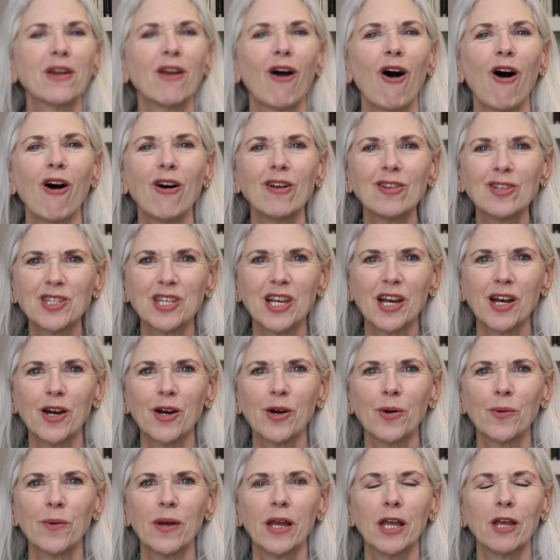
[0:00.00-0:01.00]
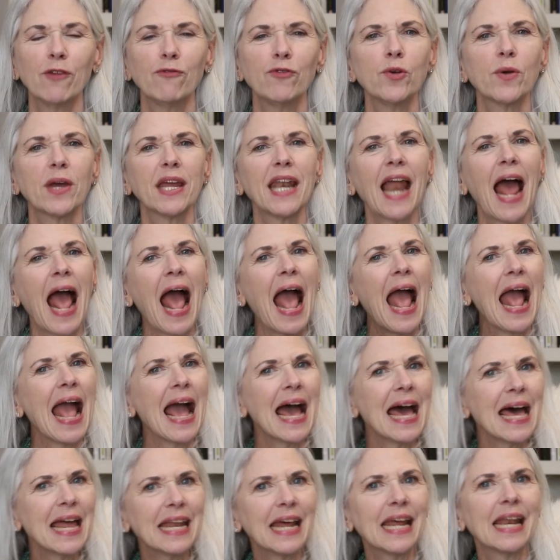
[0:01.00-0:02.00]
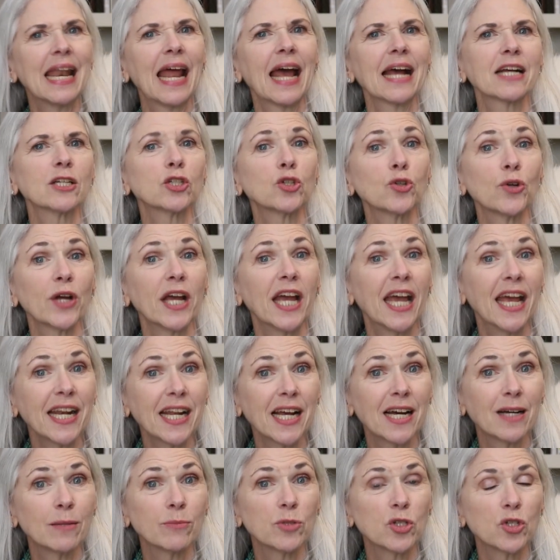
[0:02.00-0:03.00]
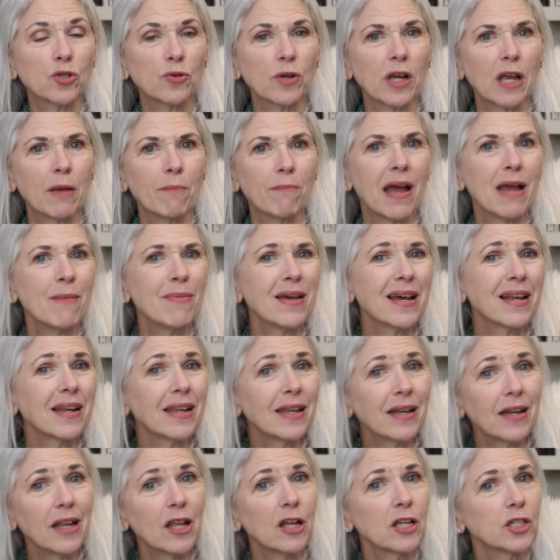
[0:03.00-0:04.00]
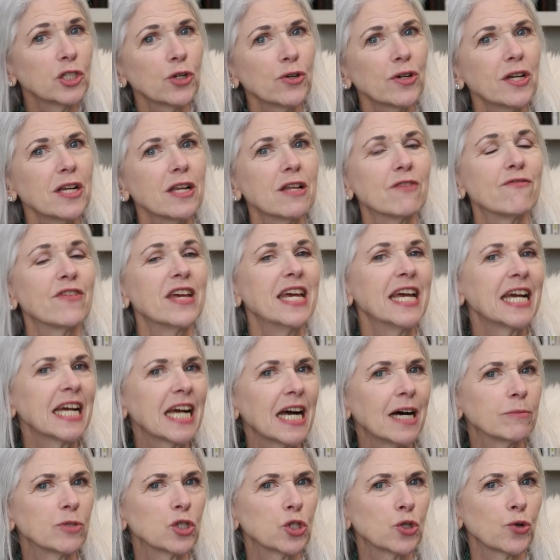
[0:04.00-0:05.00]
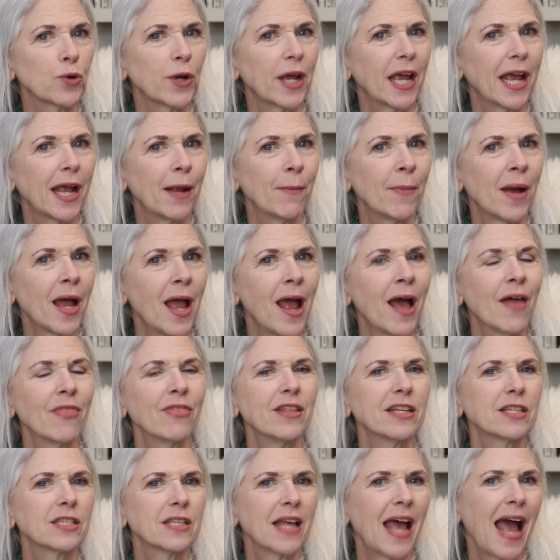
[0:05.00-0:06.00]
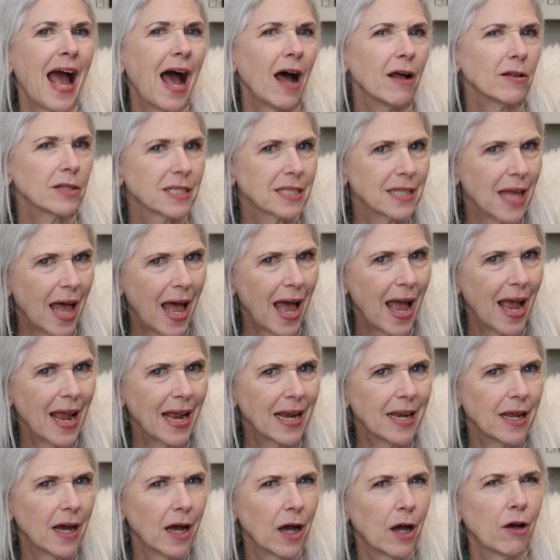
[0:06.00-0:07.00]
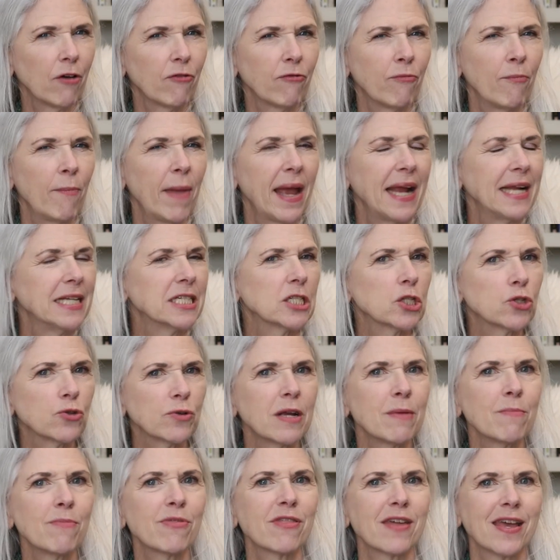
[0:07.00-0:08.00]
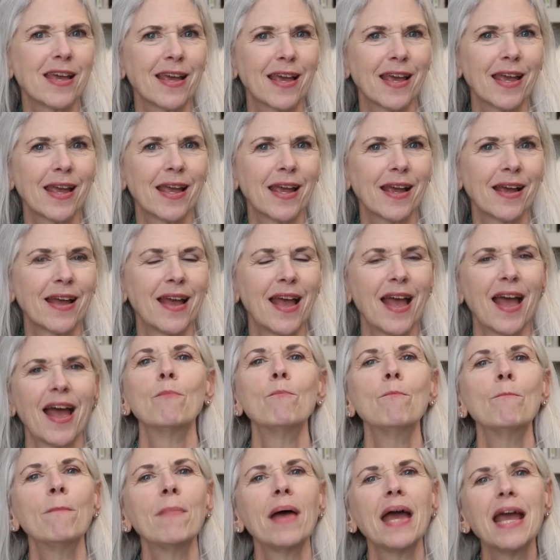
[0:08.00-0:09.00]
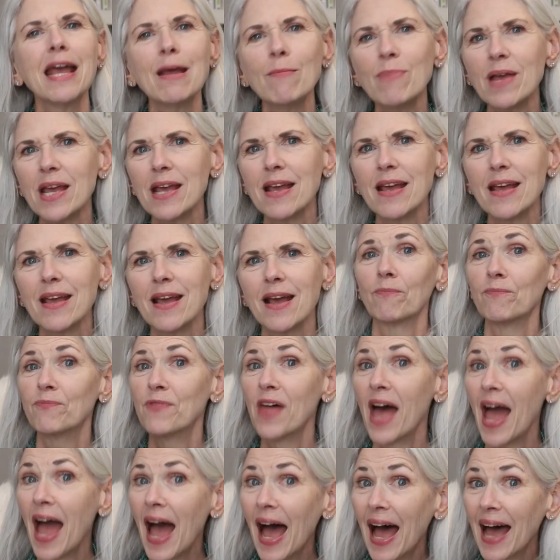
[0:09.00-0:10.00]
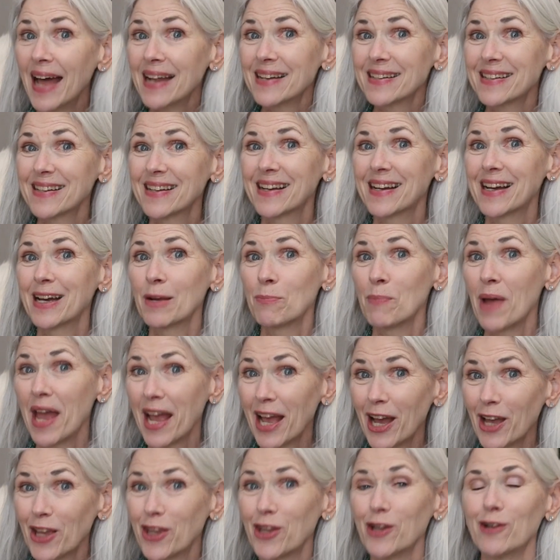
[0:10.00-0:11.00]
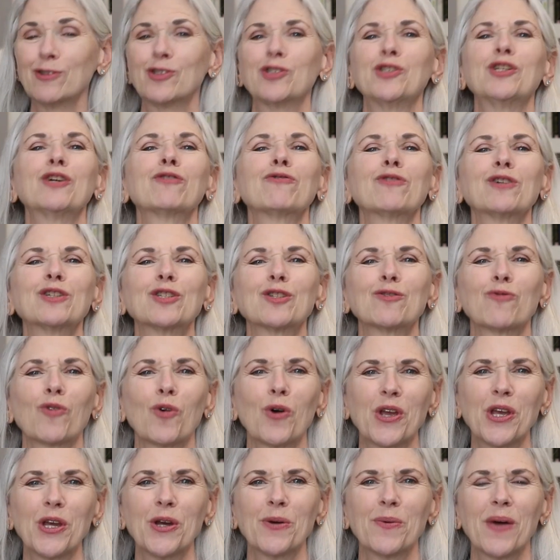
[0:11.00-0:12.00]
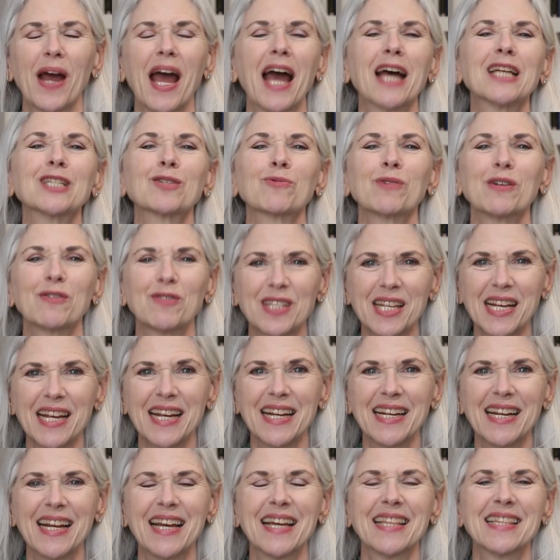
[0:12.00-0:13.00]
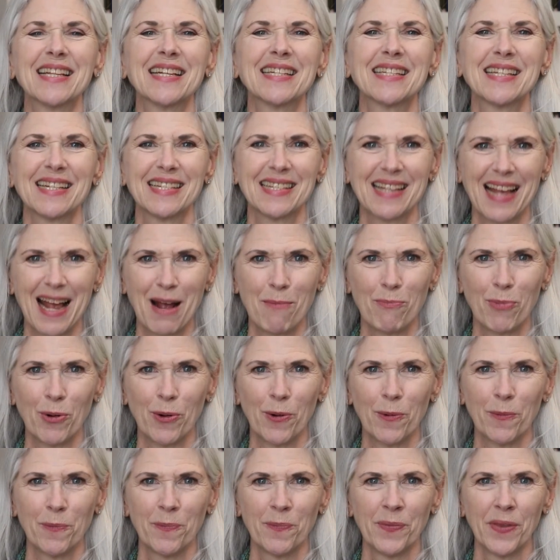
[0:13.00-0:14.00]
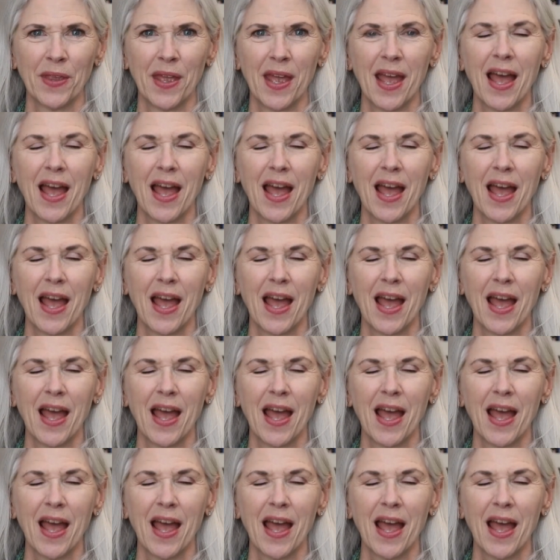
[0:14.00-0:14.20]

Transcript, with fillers: But also, if you can add an extra income stream, maybe a little alternative income stream that's outside of mainstream thinking, maybe that could make a huge difference for you as we've seen in this example.